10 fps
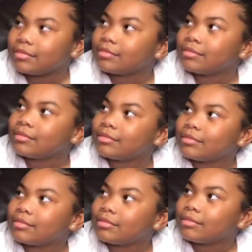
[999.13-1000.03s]

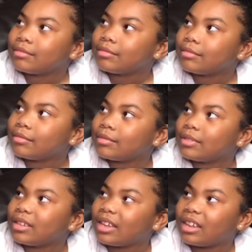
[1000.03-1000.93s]

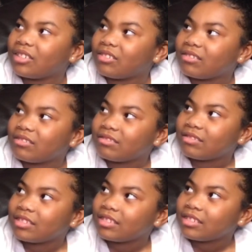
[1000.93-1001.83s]

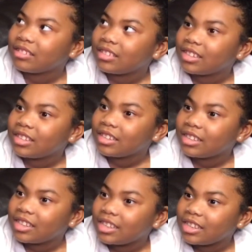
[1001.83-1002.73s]

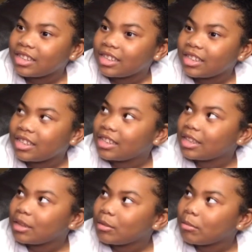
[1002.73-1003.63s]

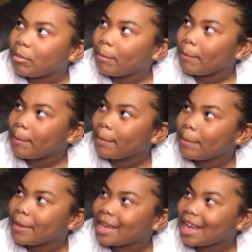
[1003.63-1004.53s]

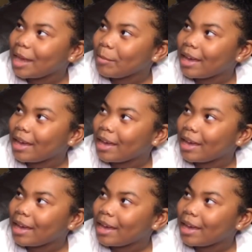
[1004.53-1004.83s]
This person isn't speaking.